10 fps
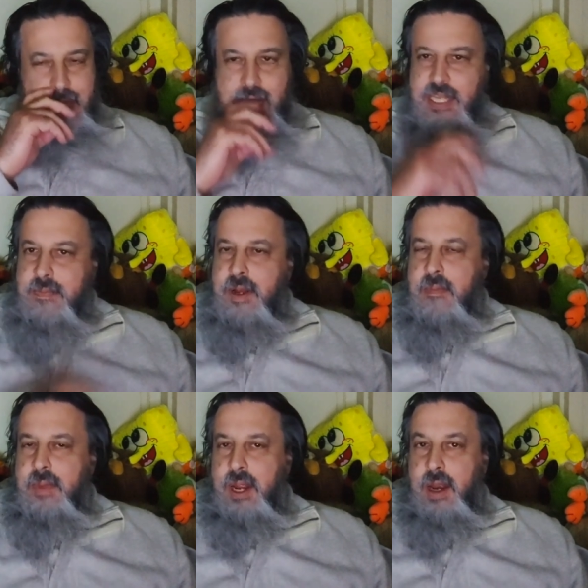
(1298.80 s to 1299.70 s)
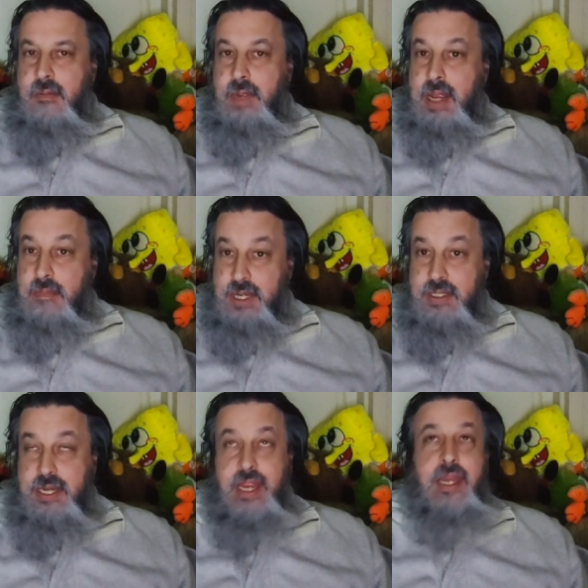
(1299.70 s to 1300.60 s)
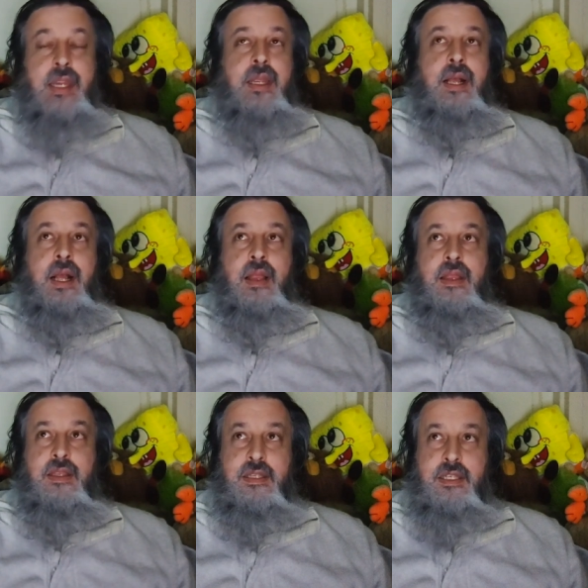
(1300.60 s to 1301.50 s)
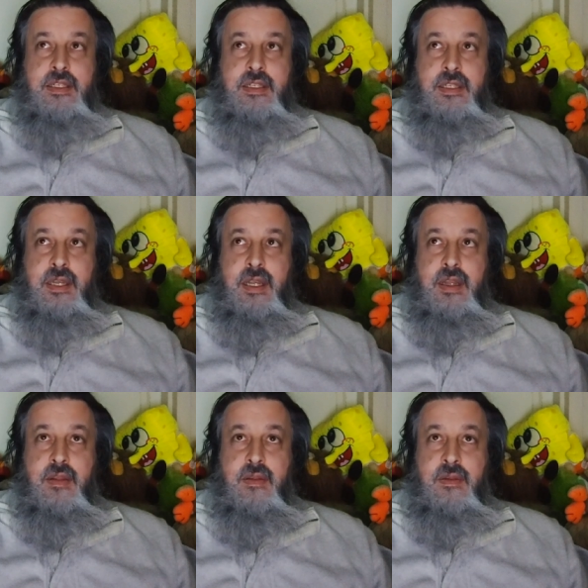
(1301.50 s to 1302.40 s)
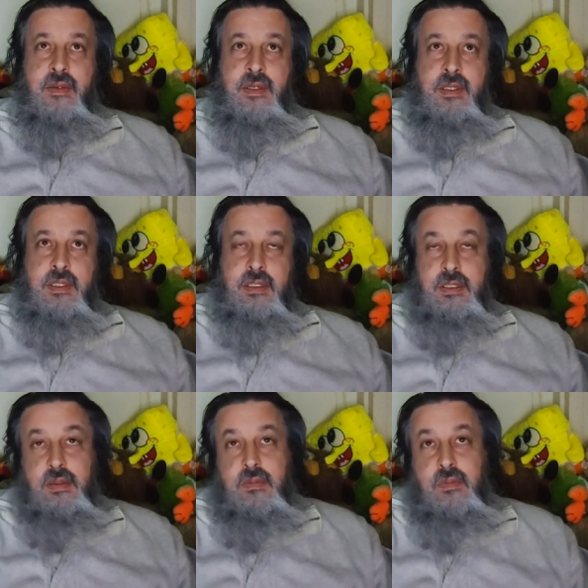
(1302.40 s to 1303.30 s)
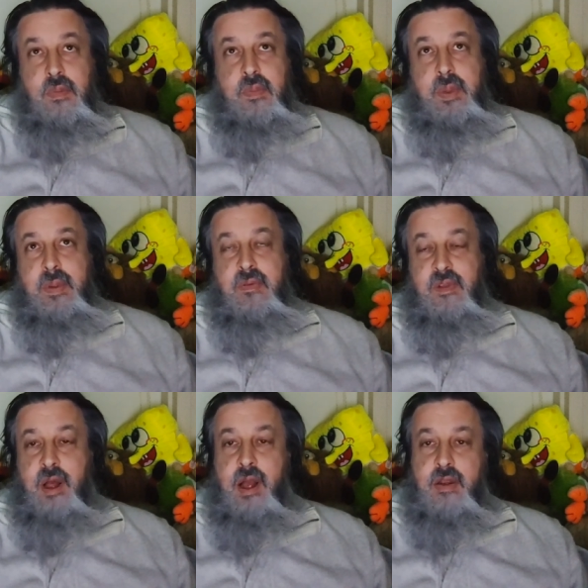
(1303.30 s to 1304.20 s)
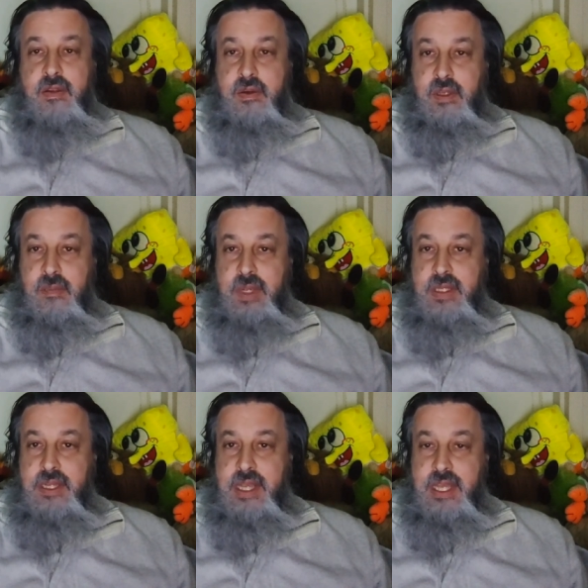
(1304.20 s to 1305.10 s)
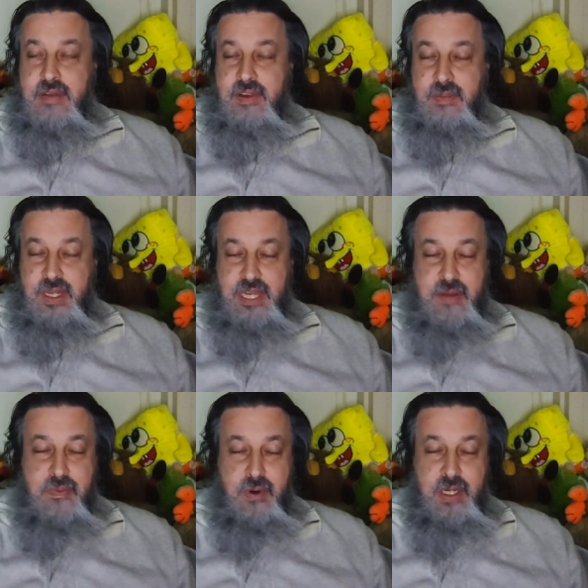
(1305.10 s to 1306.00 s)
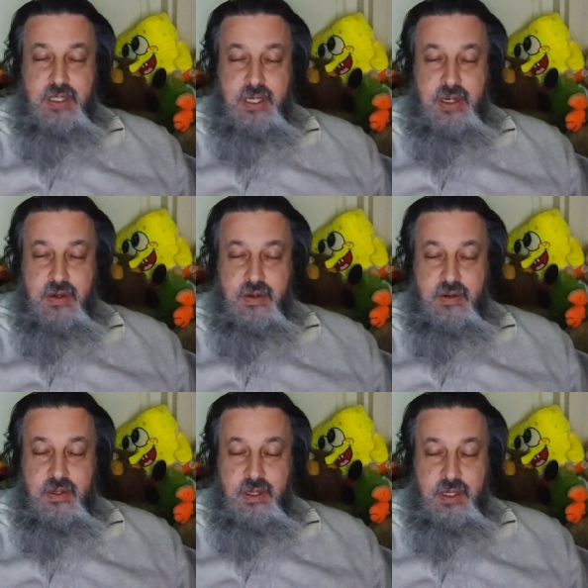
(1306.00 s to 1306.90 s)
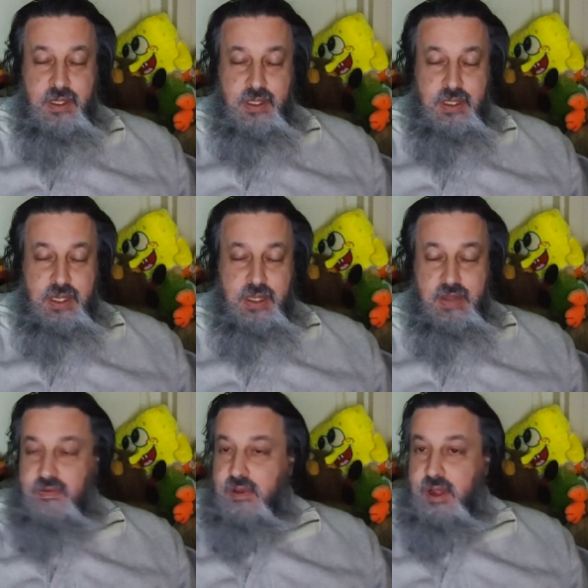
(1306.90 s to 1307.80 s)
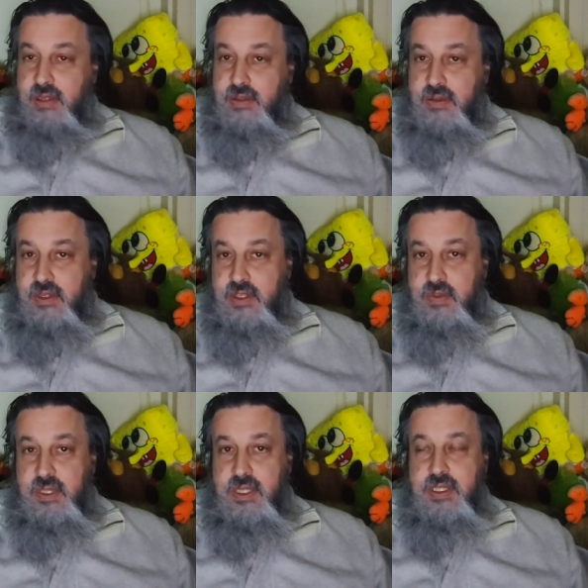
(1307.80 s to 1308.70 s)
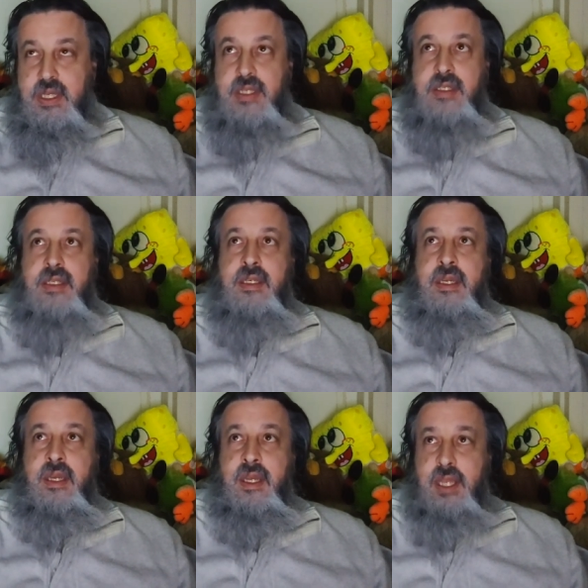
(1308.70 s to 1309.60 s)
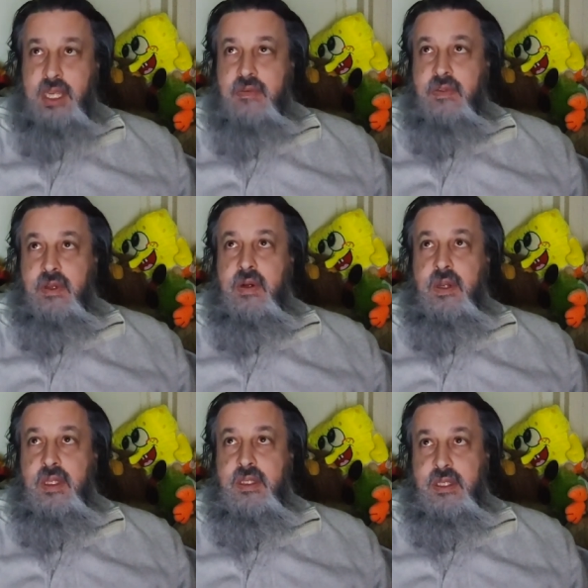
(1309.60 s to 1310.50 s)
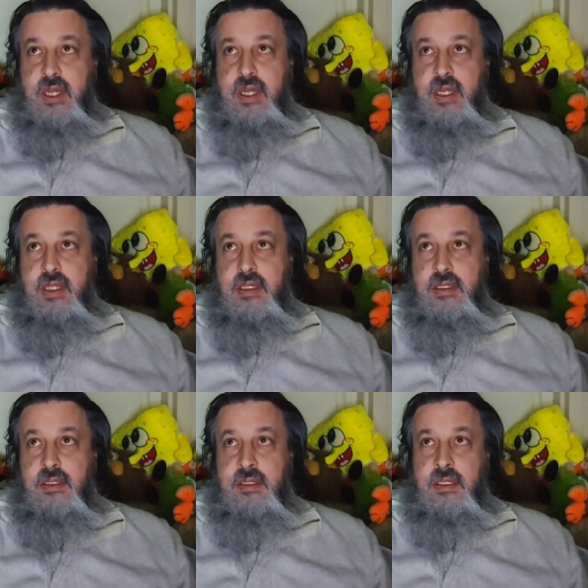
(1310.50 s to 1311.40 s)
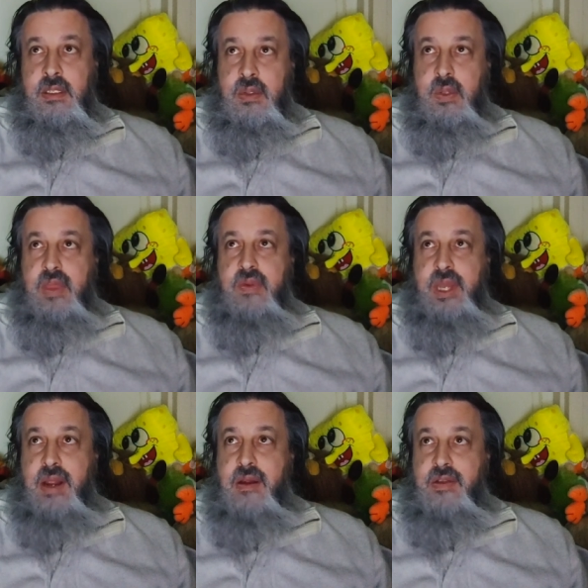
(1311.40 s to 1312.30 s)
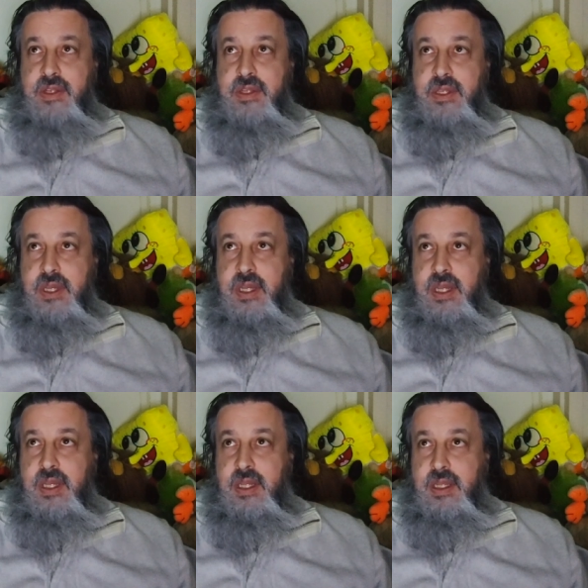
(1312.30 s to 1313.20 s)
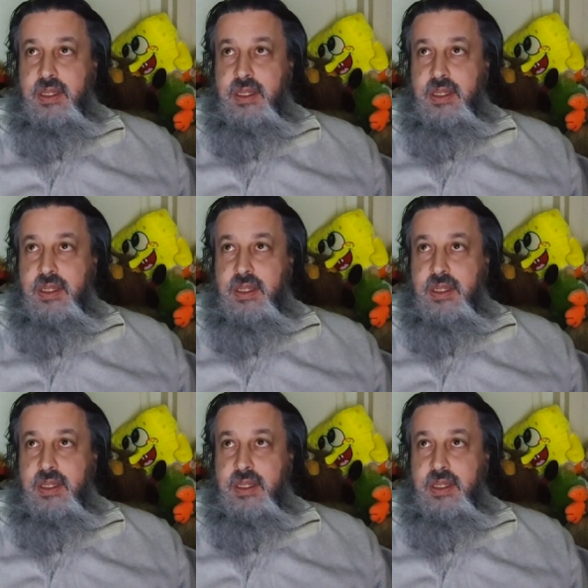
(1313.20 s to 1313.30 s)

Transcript: It's about uh, my midday. Uh, this is uh, so will people vlog during the midday? They give you a midday point uh, uh, in the vlog. So this is what this is, even though it's uh, twenty-three hours and uh,